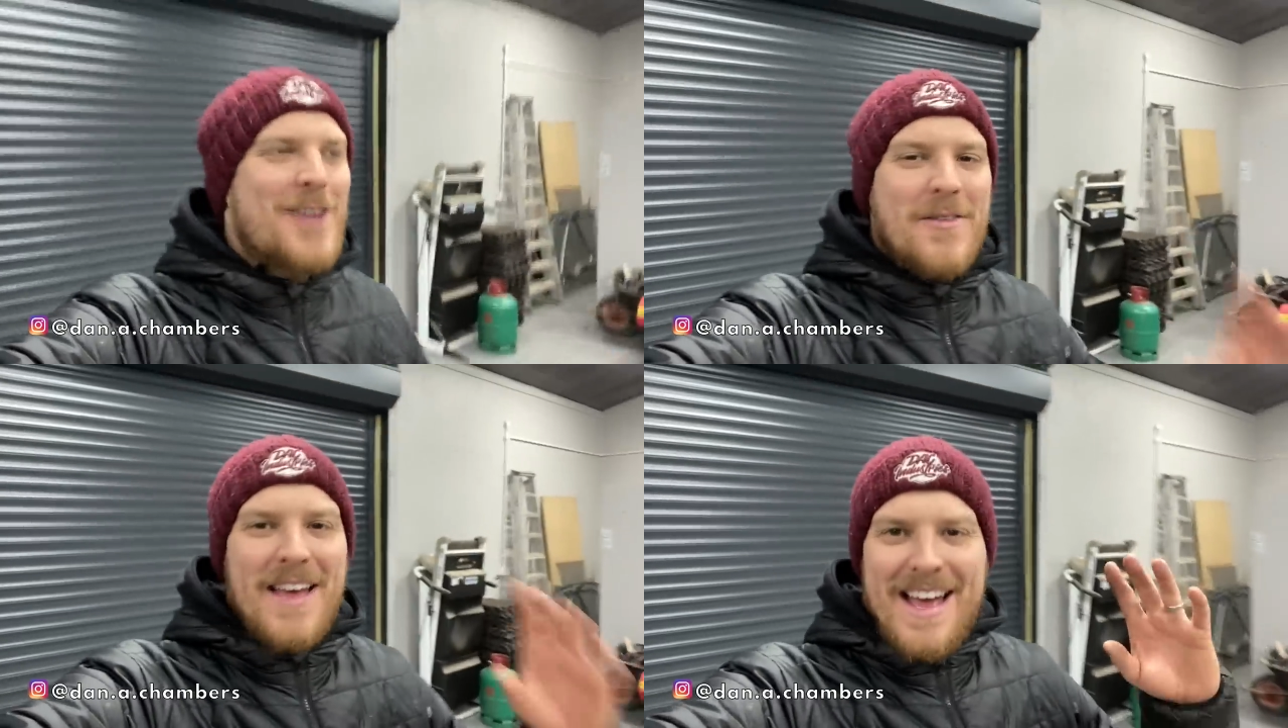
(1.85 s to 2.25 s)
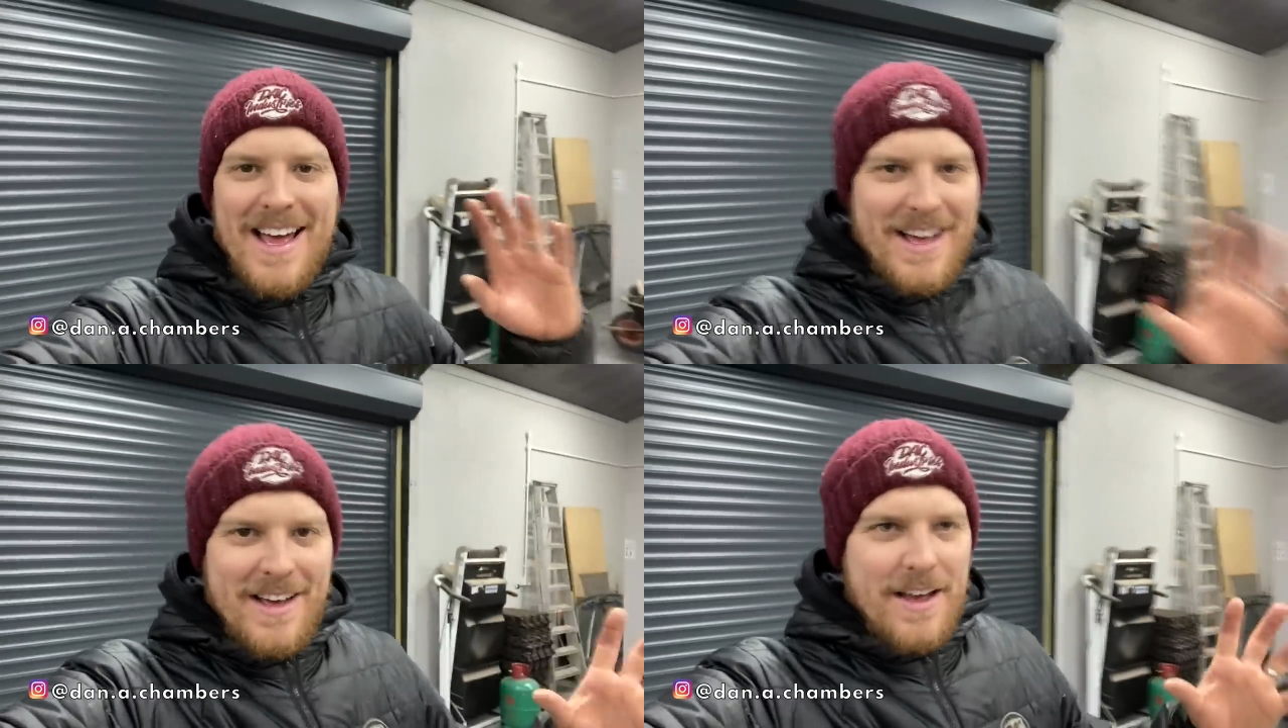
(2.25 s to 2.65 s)

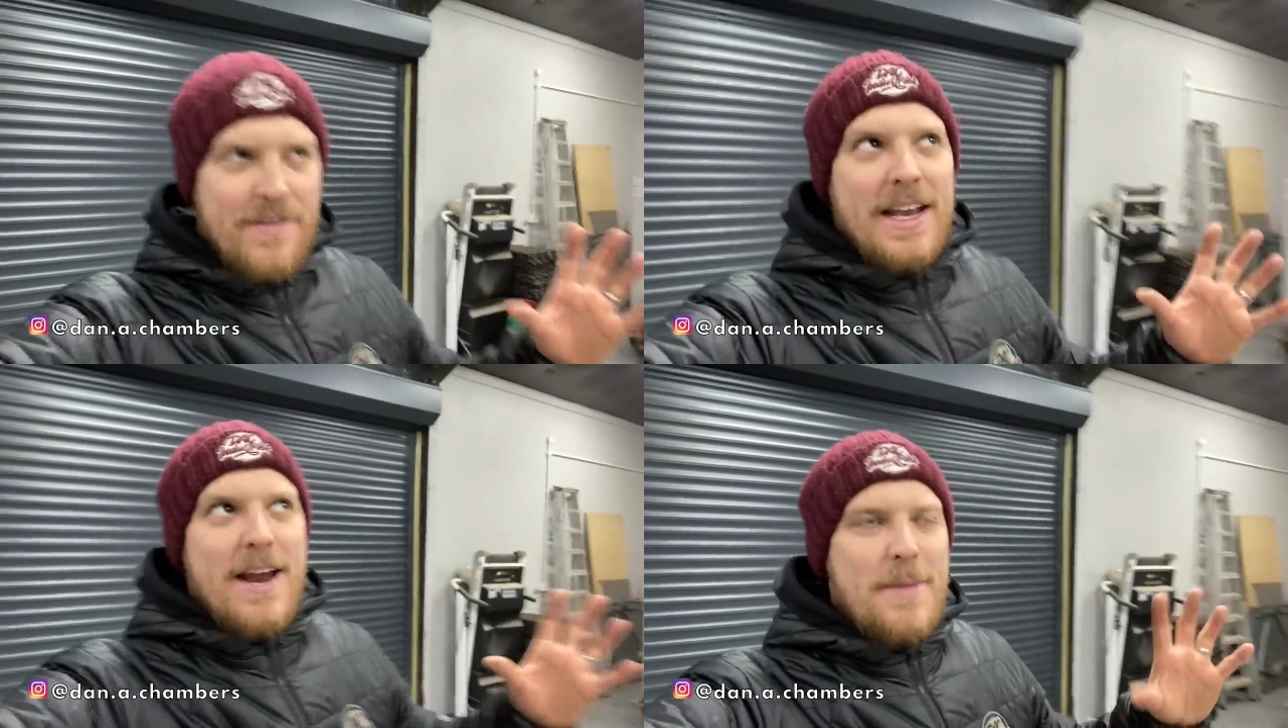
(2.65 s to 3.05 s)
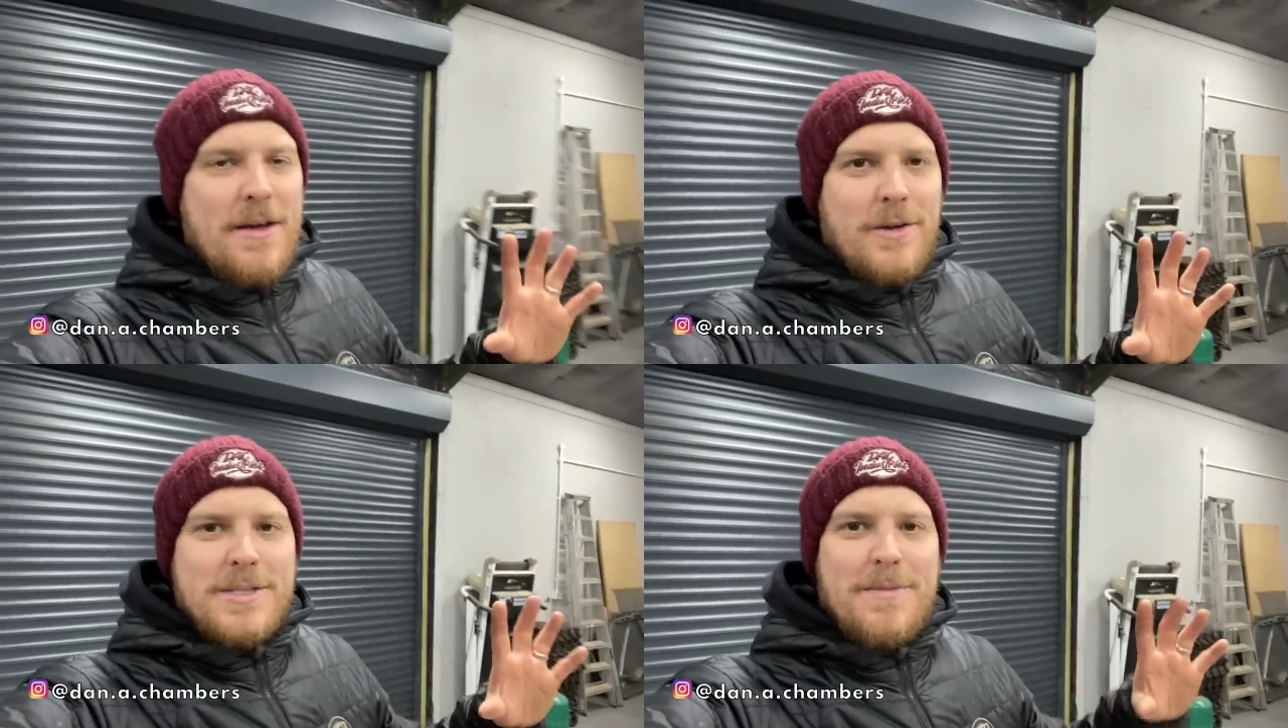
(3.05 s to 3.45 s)
if you can hear a bit of
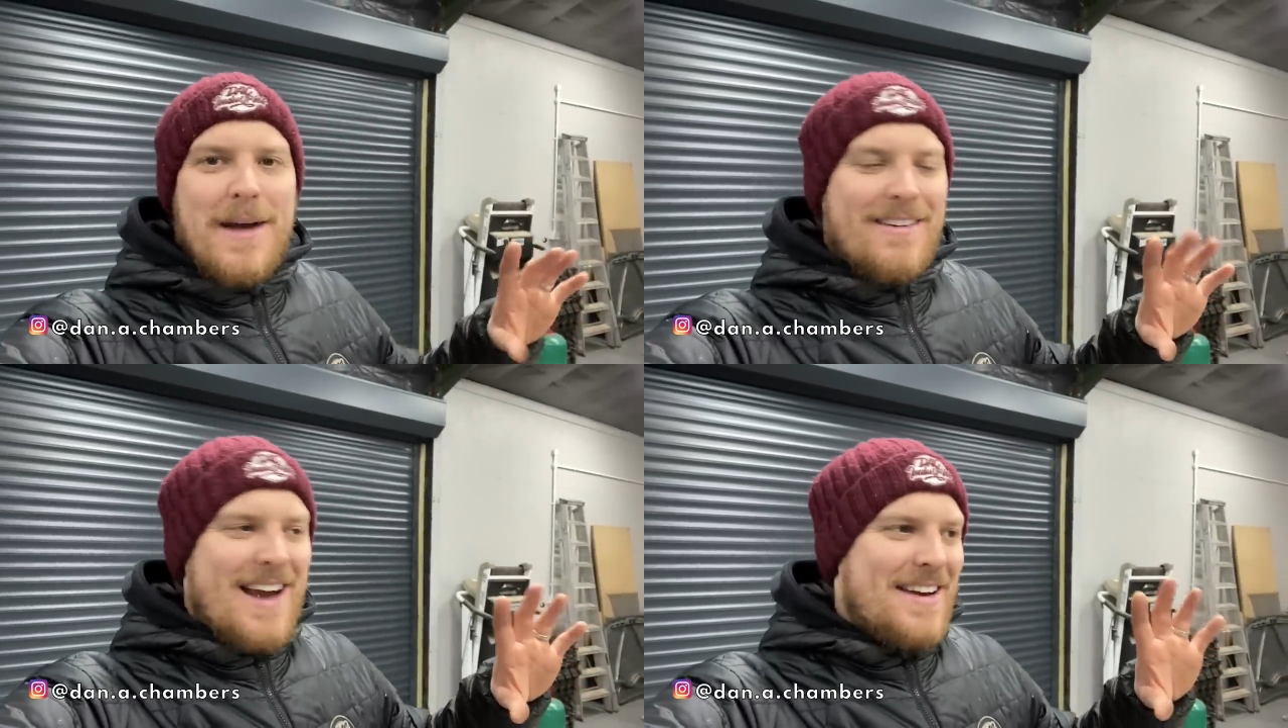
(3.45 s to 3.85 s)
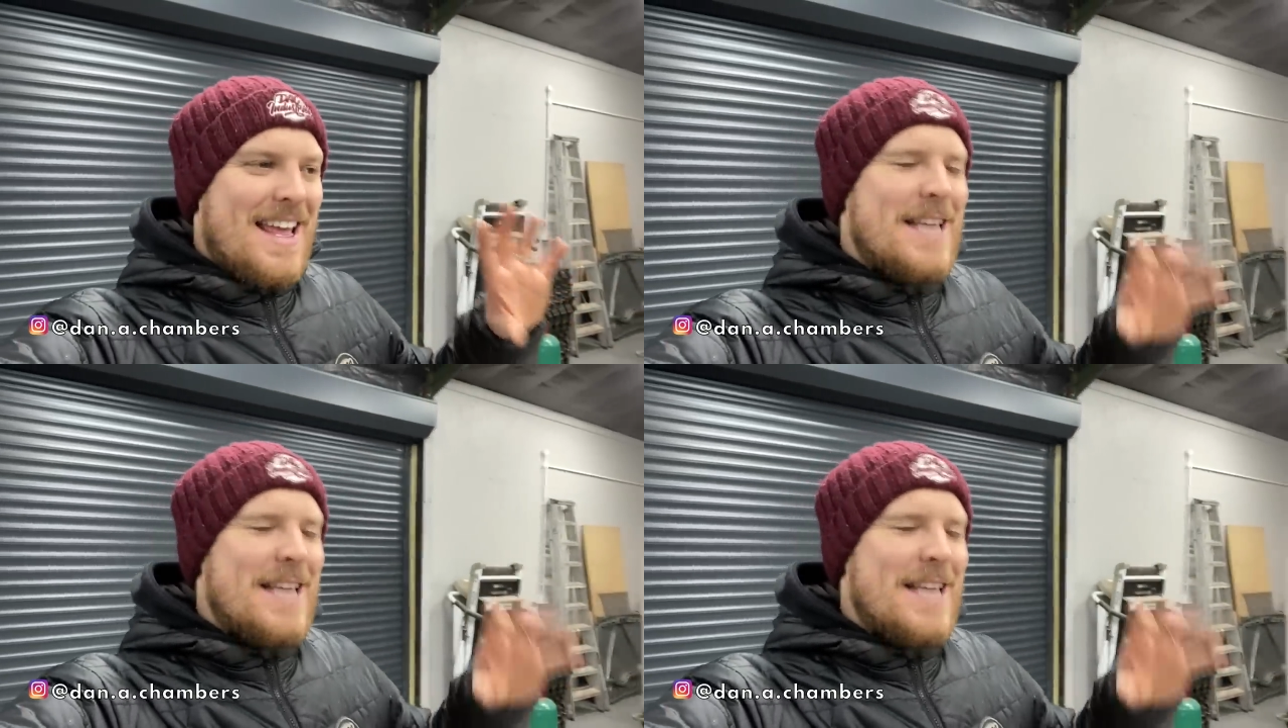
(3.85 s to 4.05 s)
noise in the background,